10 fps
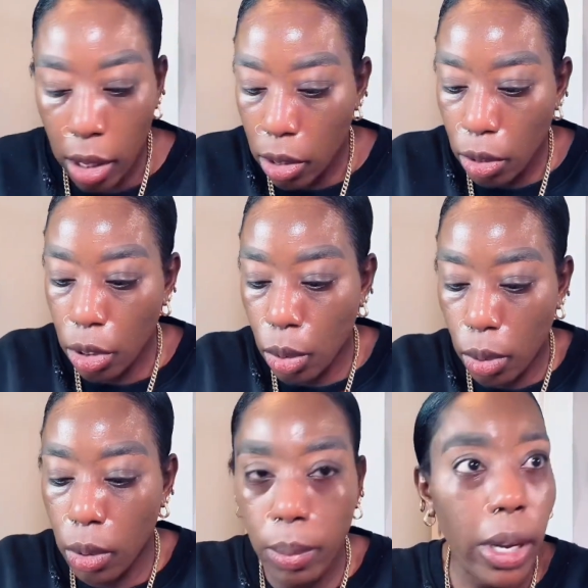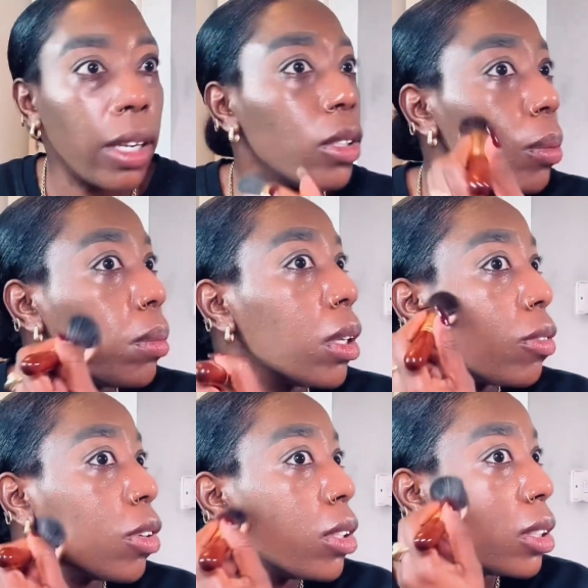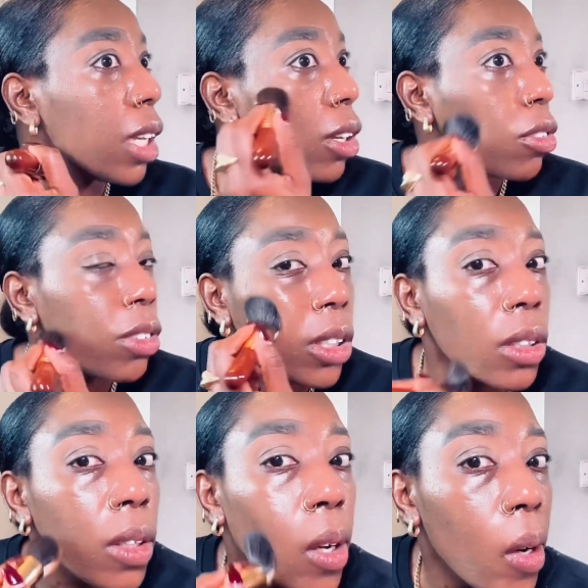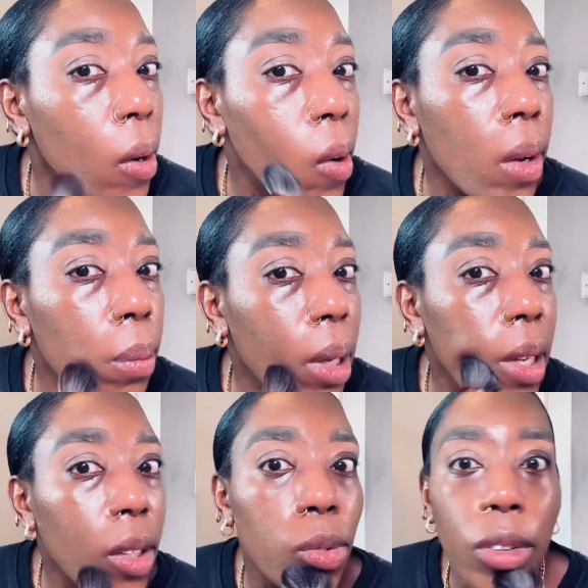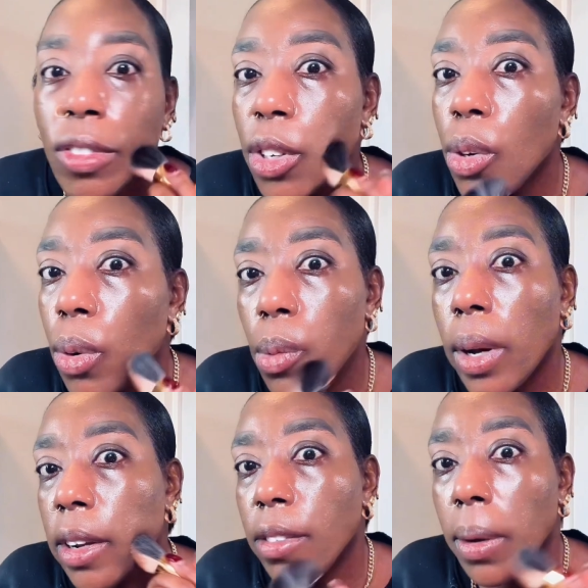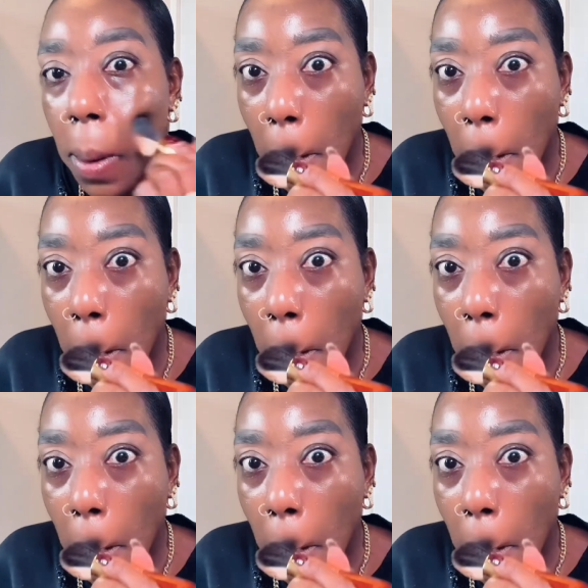I don't just want to buy something for the sake of it, be it review or whatever.